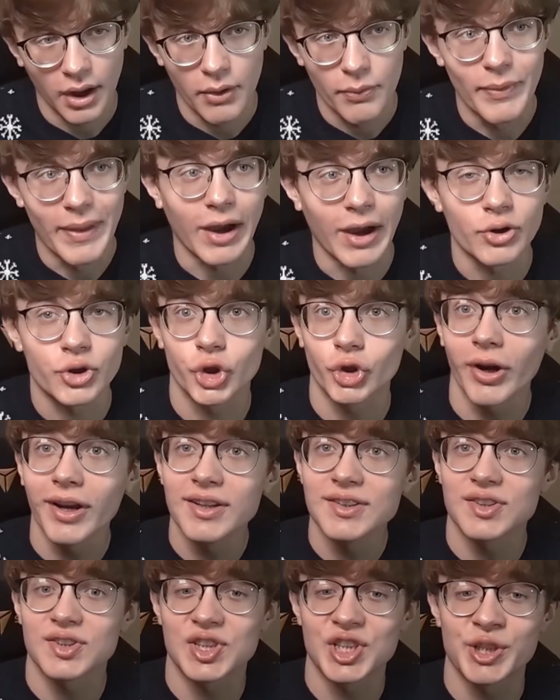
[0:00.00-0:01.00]
Now
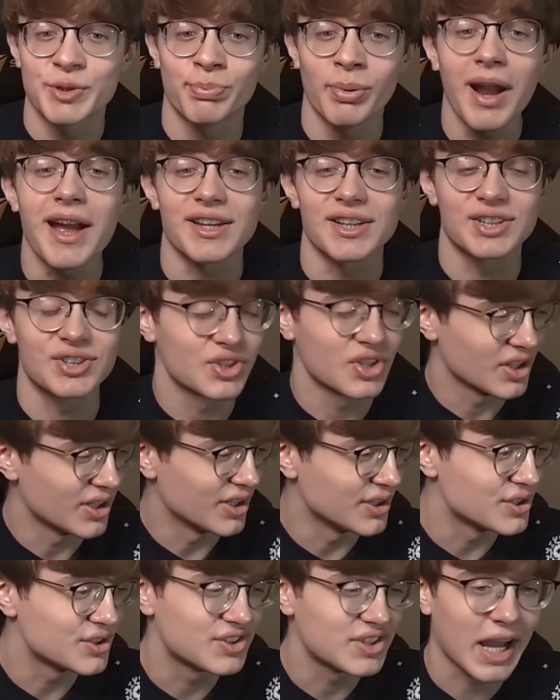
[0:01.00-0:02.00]
Trains Express
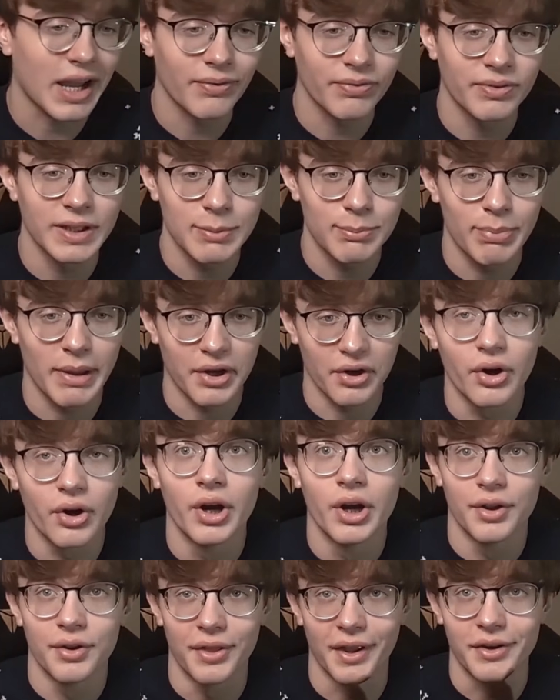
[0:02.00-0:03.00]
is definitely better
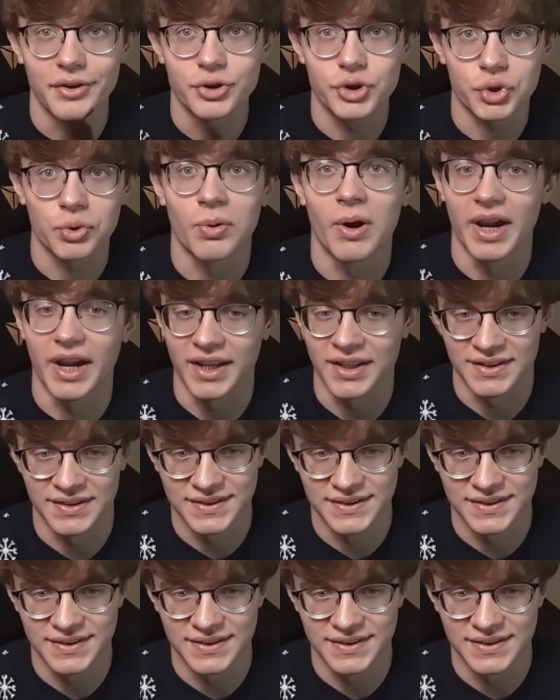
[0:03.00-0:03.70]
than Trains.